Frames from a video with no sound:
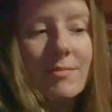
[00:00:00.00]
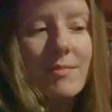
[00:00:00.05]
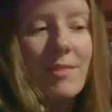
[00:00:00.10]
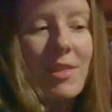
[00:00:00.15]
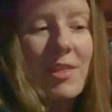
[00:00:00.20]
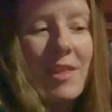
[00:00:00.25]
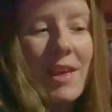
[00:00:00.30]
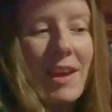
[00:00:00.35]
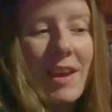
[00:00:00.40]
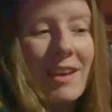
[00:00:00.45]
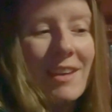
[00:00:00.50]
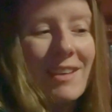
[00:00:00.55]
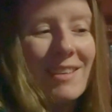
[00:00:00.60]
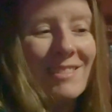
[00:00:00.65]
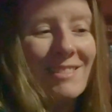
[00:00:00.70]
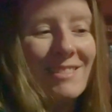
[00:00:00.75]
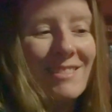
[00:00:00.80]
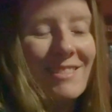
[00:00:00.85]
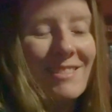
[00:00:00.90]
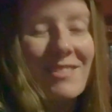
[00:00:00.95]
thing.
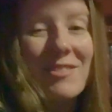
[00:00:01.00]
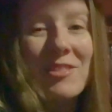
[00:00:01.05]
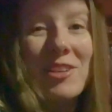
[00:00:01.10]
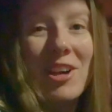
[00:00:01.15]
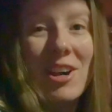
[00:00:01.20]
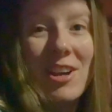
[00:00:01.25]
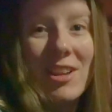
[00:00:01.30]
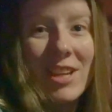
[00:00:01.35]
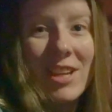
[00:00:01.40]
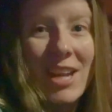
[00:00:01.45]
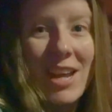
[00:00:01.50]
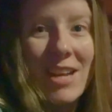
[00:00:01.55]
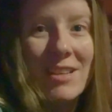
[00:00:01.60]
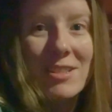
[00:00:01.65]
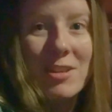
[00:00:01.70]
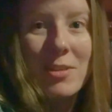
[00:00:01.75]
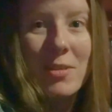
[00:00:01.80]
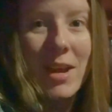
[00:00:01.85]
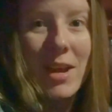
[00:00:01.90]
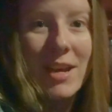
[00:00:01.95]
We call it
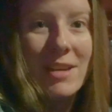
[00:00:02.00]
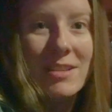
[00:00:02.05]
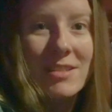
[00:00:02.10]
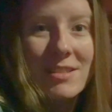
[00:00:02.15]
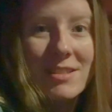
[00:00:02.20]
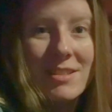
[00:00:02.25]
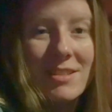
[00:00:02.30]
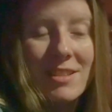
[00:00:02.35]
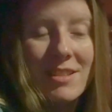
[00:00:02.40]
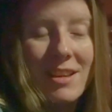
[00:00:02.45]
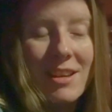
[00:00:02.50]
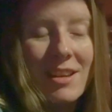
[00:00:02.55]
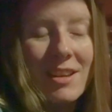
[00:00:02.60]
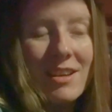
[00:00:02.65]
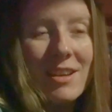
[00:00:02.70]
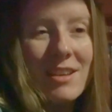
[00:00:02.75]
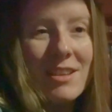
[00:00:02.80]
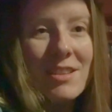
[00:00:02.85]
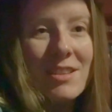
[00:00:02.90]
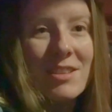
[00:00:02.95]
SOS,
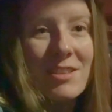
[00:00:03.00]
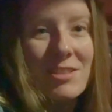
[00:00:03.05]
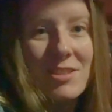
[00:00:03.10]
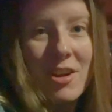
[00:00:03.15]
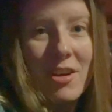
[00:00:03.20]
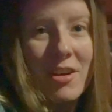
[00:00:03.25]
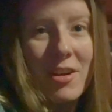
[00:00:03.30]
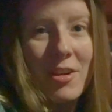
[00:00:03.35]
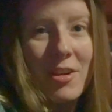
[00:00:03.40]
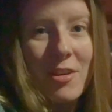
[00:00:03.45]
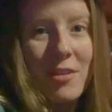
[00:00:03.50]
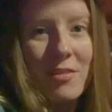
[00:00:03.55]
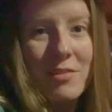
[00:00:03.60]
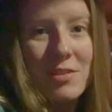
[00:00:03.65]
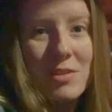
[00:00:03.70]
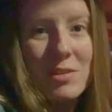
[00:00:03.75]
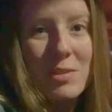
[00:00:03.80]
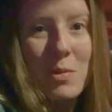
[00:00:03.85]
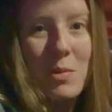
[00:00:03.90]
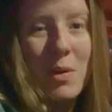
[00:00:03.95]
the Starting Over
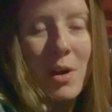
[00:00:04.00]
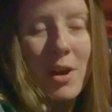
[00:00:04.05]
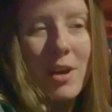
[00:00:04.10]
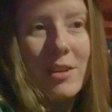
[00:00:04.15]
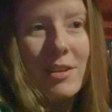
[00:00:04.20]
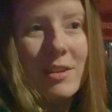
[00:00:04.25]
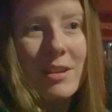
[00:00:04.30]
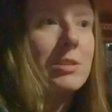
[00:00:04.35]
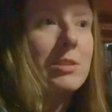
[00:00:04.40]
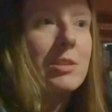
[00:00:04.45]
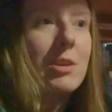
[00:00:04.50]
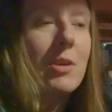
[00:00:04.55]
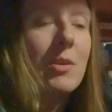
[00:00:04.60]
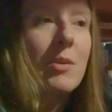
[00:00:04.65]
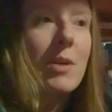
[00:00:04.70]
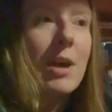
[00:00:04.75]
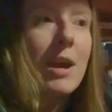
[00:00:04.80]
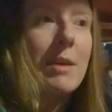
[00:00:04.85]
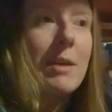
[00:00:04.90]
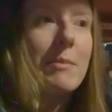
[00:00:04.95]
Squad. So
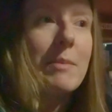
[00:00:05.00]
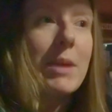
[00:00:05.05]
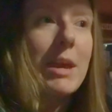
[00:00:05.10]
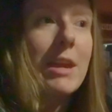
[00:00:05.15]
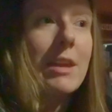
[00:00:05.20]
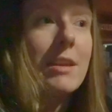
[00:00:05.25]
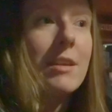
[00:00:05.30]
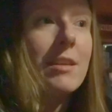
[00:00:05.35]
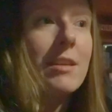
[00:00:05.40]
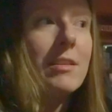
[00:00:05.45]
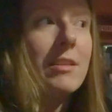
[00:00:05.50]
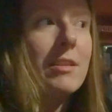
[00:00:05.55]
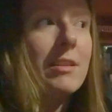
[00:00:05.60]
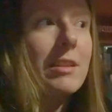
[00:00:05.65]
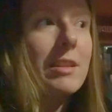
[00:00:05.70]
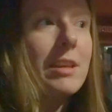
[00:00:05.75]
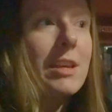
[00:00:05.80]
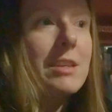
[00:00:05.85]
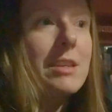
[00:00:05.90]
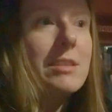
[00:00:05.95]
I made a little
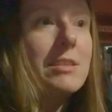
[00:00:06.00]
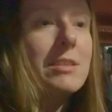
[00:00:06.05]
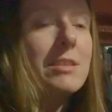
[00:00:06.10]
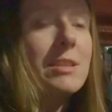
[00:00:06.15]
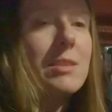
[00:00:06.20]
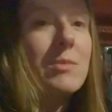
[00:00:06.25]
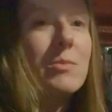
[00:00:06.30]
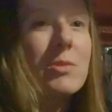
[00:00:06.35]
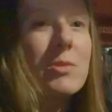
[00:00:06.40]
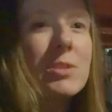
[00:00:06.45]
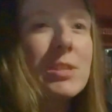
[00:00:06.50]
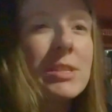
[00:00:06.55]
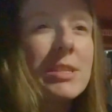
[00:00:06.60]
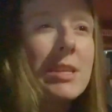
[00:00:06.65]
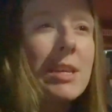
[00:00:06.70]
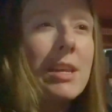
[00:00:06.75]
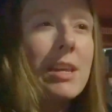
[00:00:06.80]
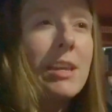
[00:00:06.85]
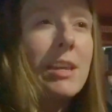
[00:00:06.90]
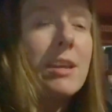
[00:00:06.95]
list, and we'll
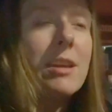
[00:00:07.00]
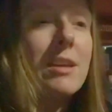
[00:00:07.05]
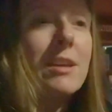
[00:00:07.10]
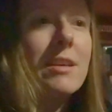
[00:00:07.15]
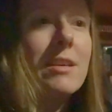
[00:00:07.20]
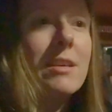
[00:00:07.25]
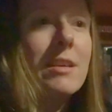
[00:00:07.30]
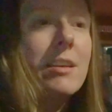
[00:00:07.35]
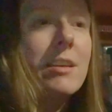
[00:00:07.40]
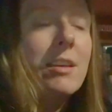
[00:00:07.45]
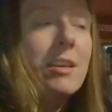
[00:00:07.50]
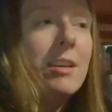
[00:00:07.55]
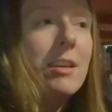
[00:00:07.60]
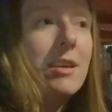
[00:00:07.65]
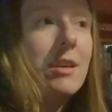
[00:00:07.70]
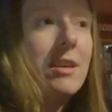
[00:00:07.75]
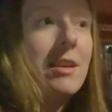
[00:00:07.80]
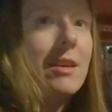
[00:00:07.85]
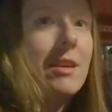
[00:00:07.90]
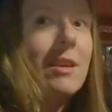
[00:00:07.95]
see
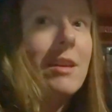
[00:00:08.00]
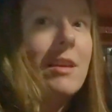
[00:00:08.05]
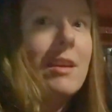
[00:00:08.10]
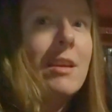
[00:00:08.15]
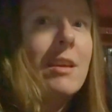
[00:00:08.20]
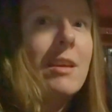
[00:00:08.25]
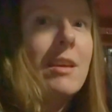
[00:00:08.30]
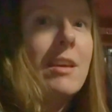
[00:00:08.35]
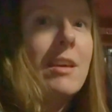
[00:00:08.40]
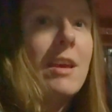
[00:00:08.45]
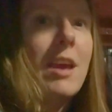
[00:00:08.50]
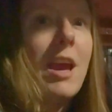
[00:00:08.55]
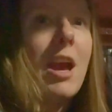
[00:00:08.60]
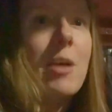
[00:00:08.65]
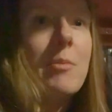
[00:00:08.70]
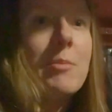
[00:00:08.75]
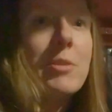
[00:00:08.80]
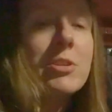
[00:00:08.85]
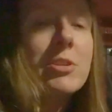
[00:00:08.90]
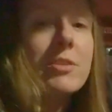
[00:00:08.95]
how
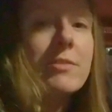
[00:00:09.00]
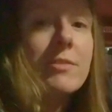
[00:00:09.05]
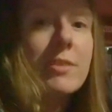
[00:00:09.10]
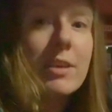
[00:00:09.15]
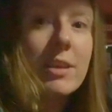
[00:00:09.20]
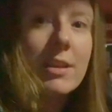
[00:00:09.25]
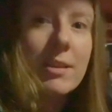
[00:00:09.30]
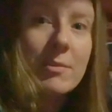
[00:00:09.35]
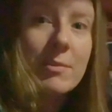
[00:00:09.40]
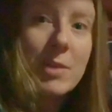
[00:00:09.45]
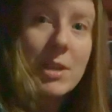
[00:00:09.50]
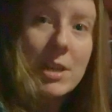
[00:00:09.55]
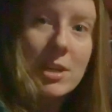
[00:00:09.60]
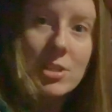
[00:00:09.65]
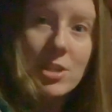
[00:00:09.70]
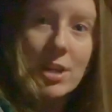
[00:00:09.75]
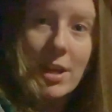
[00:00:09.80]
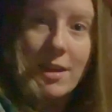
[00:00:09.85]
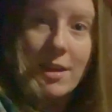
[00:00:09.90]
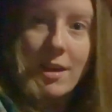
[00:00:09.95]
much of it we can
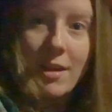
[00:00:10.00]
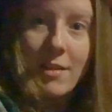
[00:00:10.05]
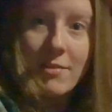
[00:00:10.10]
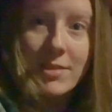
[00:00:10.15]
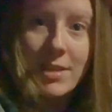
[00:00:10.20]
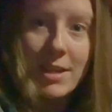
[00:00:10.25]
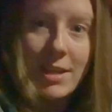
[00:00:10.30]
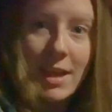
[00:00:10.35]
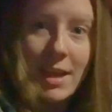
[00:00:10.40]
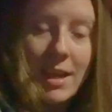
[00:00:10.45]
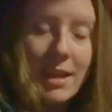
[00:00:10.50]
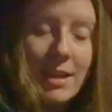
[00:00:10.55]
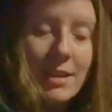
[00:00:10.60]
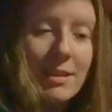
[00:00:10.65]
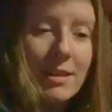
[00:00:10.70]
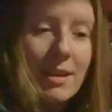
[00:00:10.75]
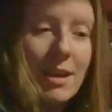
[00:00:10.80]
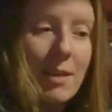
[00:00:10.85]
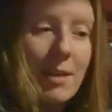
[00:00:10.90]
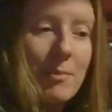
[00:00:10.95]
check off tonight.
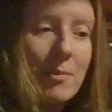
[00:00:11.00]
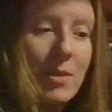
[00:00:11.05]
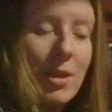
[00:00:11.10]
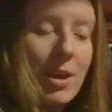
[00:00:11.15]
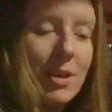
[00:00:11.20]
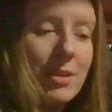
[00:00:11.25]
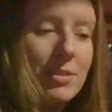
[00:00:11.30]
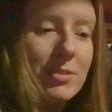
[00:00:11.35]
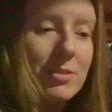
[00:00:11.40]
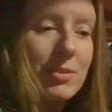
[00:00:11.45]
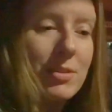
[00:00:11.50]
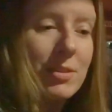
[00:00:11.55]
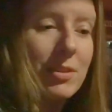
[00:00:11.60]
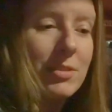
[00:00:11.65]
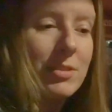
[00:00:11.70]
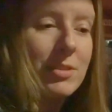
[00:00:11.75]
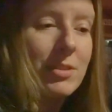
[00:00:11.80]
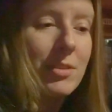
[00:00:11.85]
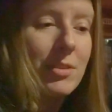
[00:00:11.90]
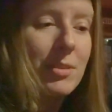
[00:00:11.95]
I'm not too
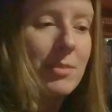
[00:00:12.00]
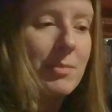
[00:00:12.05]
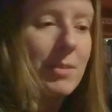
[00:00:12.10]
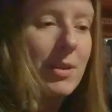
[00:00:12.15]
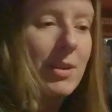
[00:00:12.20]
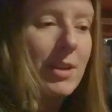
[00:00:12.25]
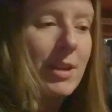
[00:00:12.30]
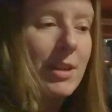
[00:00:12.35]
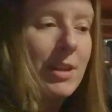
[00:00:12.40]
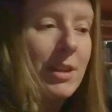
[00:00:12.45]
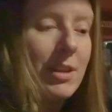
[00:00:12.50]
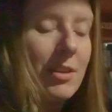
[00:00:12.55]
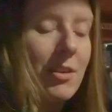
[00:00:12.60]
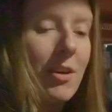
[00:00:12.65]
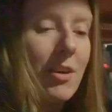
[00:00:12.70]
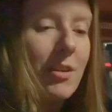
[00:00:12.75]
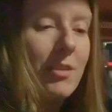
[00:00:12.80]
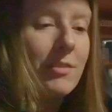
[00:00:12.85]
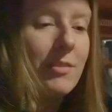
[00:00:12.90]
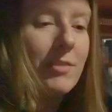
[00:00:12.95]
concerned about hitting
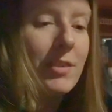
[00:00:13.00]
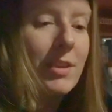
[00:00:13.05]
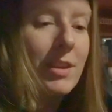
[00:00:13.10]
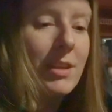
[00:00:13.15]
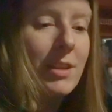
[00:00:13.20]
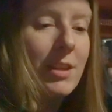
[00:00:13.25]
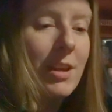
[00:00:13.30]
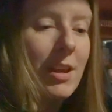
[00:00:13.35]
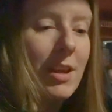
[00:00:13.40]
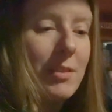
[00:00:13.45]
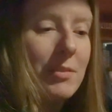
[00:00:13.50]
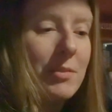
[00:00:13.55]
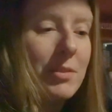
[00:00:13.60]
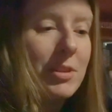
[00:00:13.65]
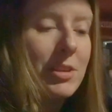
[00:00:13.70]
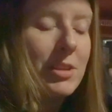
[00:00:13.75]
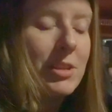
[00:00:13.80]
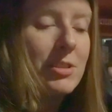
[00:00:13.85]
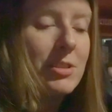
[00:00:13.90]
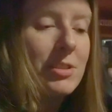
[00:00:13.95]
all of it. I
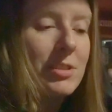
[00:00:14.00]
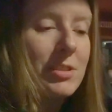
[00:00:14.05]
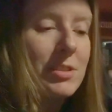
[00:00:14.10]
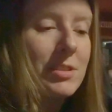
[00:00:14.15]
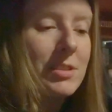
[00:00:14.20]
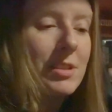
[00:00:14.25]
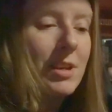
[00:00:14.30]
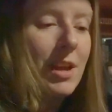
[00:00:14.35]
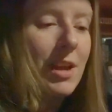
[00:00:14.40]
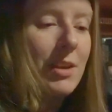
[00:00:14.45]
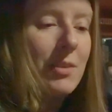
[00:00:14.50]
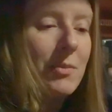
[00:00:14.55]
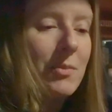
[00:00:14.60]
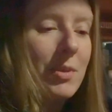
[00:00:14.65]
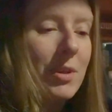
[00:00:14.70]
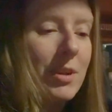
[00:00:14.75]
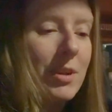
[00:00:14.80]
really just kind of want